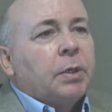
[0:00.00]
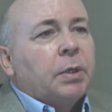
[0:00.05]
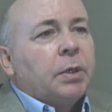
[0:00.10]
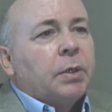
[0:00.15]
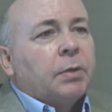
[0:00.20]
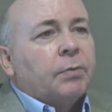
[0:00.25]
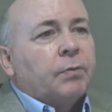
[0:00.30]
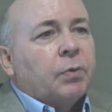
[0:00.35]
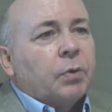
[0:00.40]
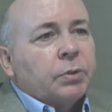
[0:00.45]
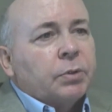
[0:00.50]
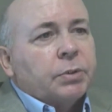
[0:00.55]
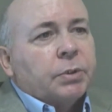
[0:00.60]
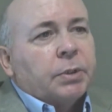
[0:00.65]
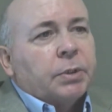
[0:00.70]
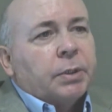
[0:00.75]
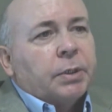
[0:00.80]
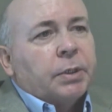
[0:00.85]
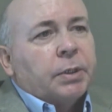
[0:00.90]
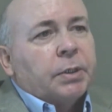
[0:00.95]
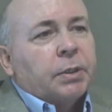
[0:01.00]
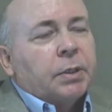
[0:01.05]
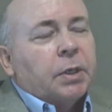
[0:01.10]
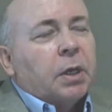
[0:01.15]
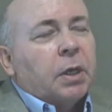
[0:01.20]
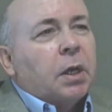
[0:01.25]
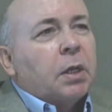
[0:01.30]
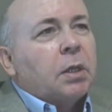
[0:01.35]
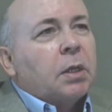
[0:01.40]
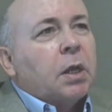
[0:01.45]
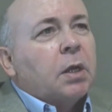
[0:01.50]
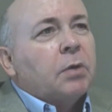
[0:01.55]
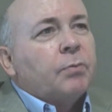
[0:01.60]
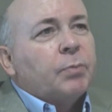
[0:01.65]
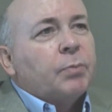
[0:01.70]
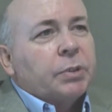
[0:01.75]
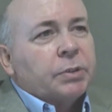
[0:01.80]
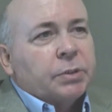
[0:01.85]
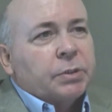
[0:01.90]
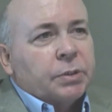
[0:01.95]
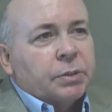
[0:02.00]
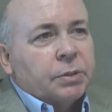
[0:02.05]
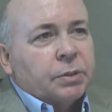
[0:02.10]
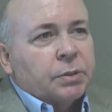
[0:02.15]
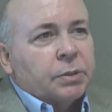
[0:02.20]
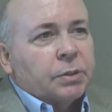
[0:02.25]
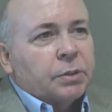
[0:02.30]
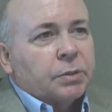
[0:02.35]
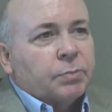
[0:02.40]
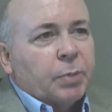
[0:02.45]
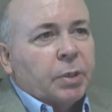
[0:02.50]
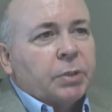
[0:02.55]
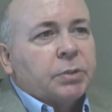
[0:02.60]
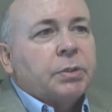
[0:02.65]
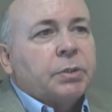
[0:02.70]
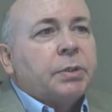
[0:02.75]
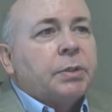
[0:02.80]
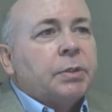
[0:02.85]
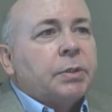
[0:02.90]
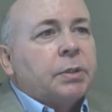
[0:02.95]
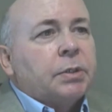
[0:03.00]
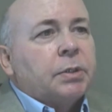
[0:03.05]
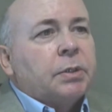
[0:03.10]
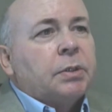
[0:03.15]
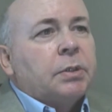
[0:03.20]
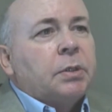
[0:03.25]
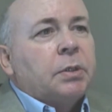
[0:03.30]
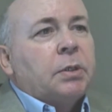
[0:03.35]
Unfortunately, a lot of businesses, especially the